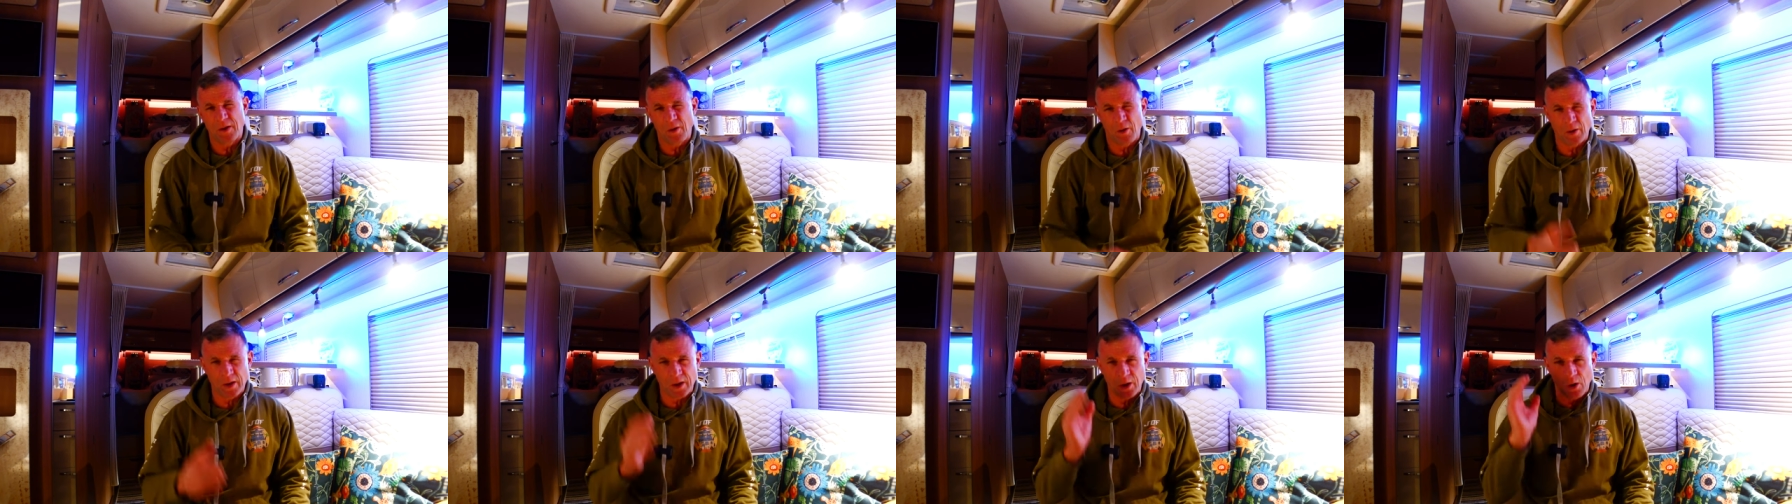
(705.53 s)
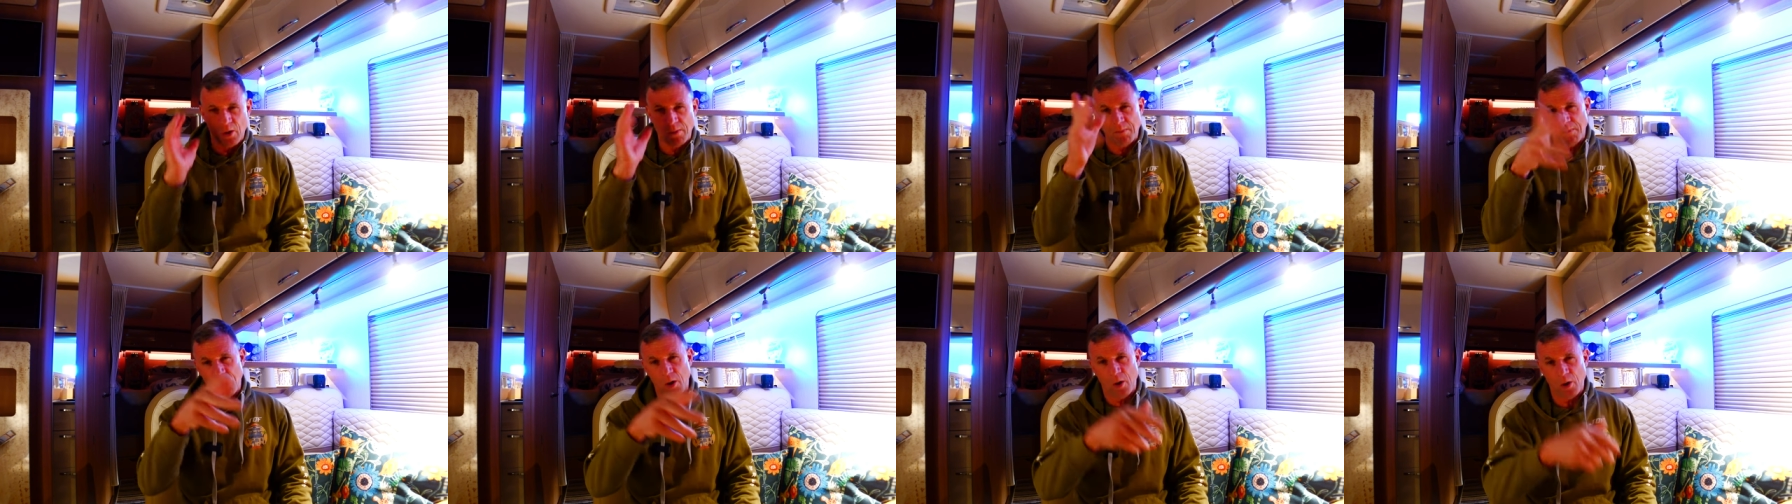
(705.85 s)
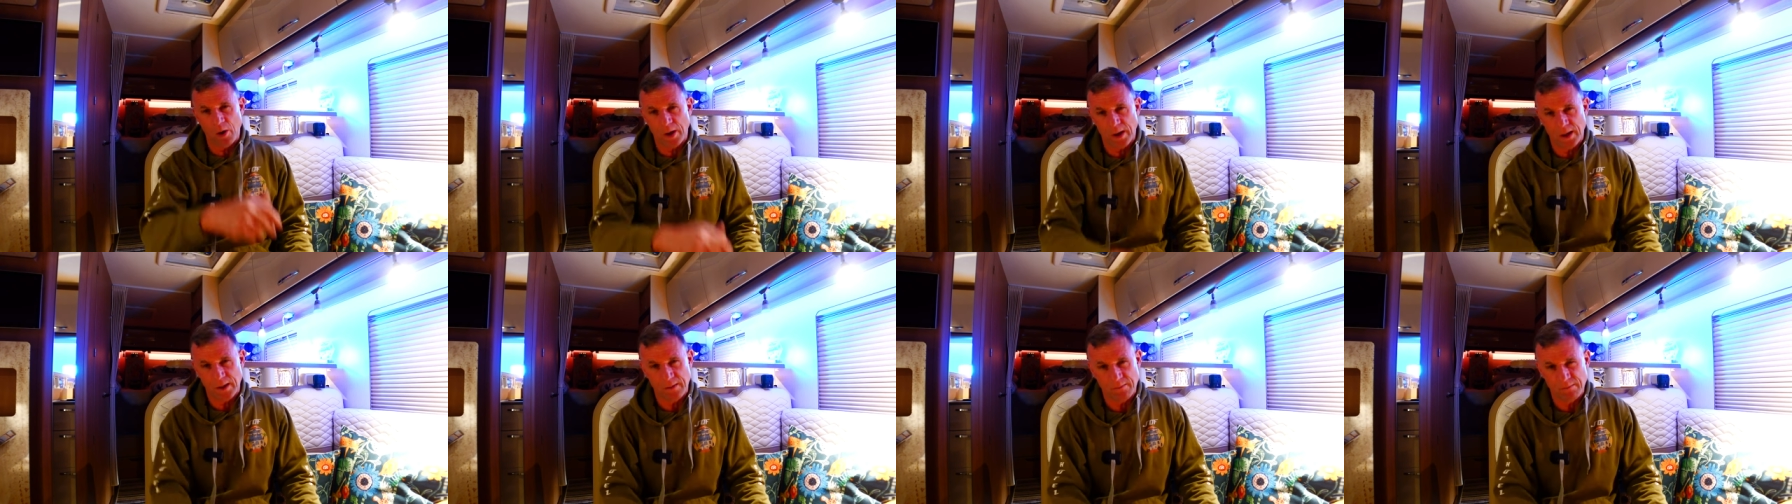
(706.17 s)
the night going
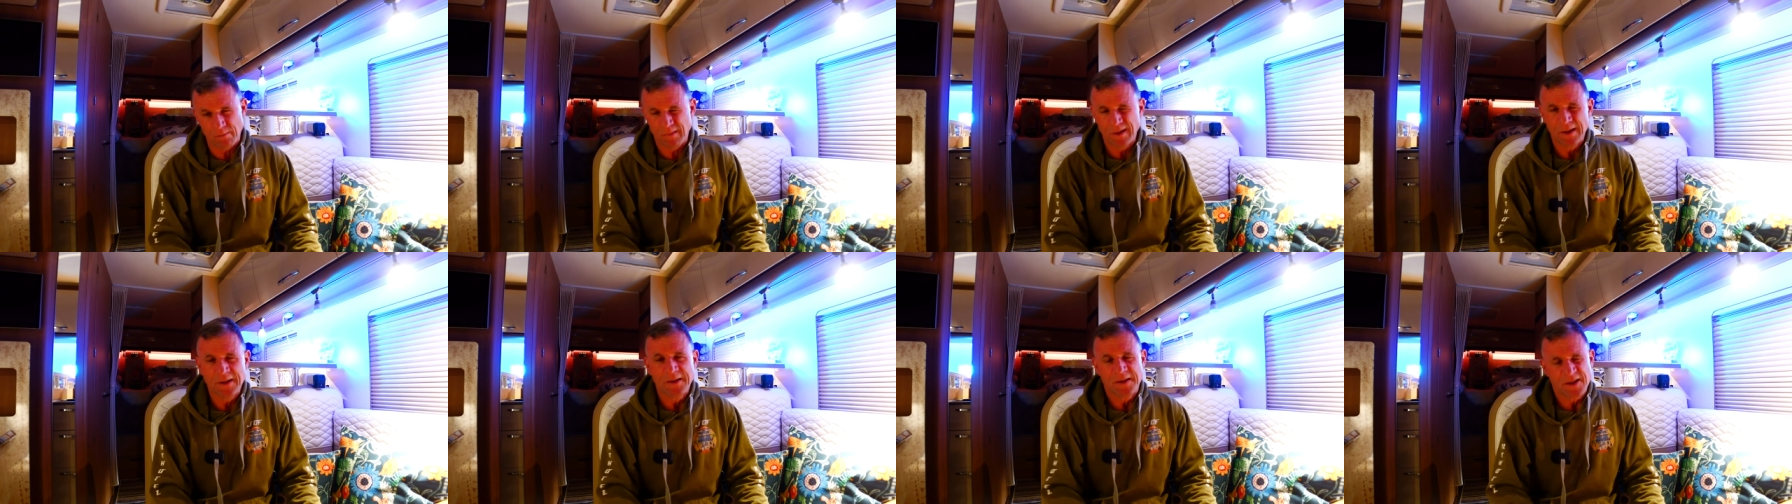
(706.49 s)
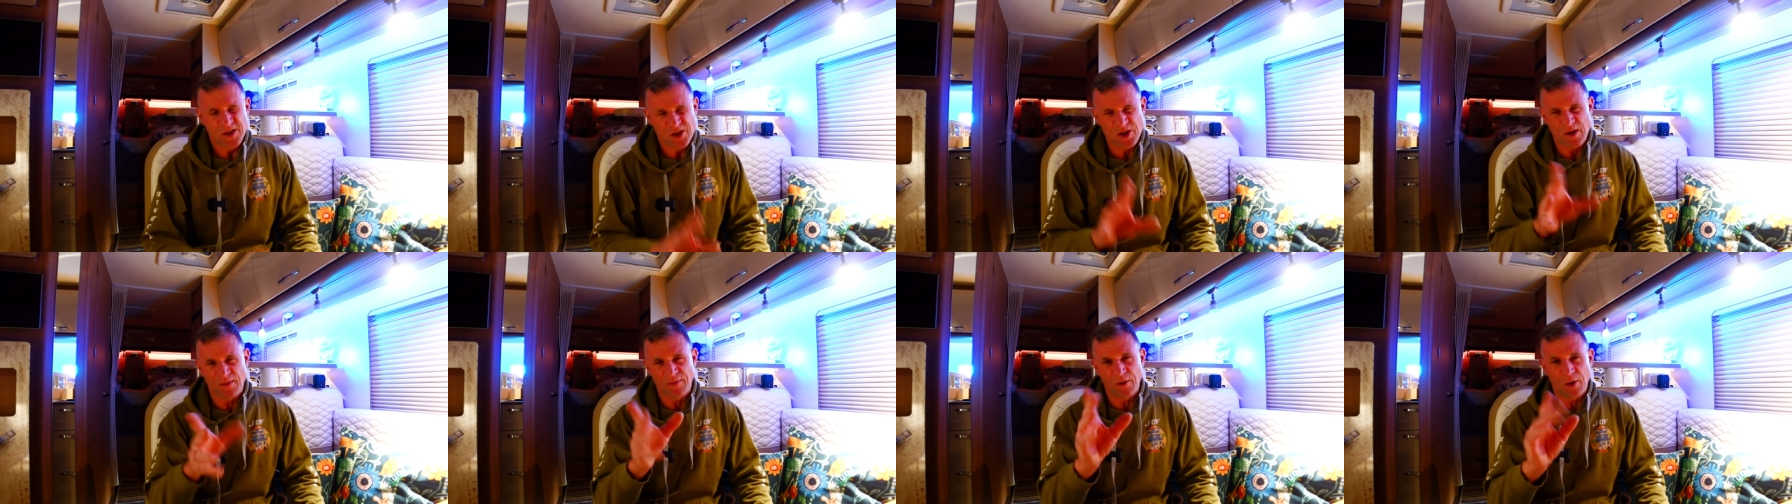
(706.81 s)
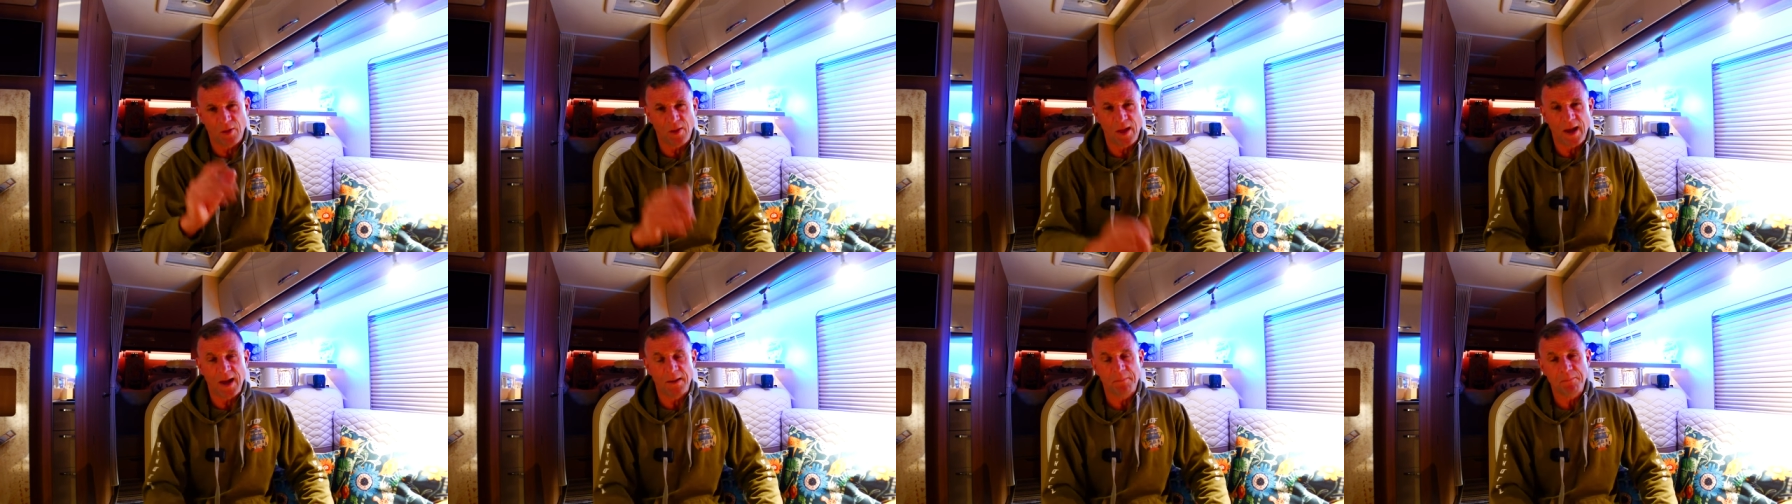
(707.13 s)
by and stuff
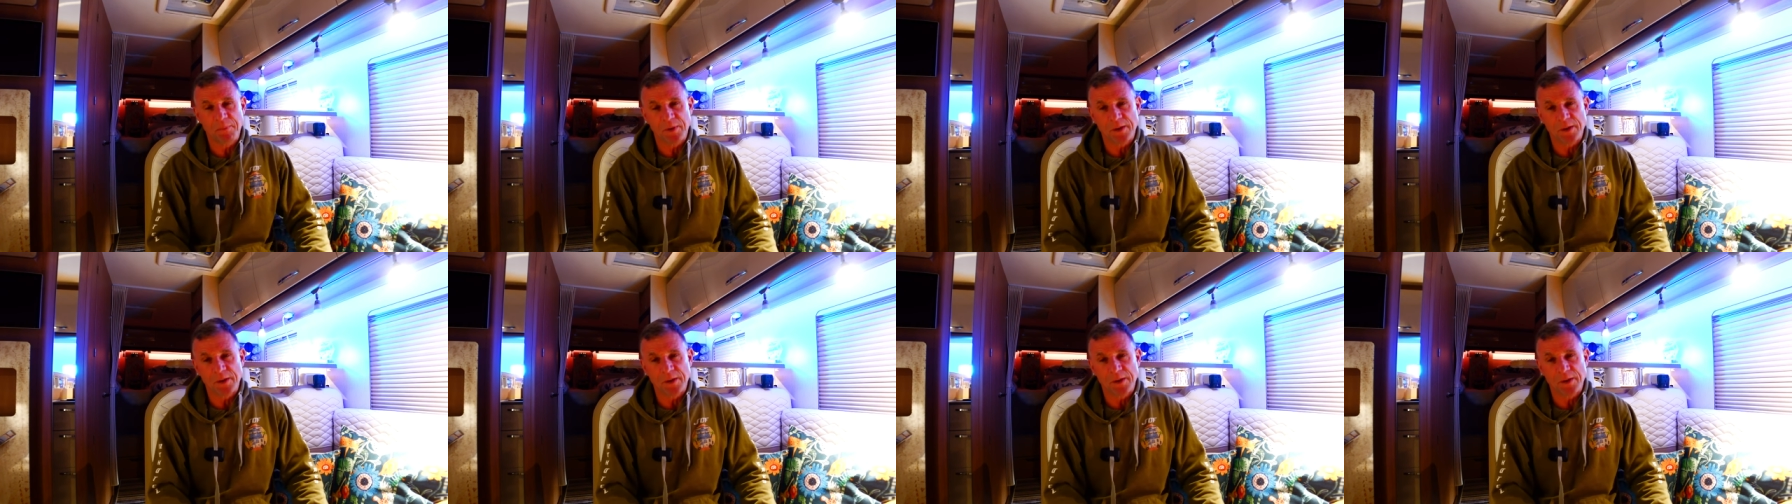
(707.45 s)
like that.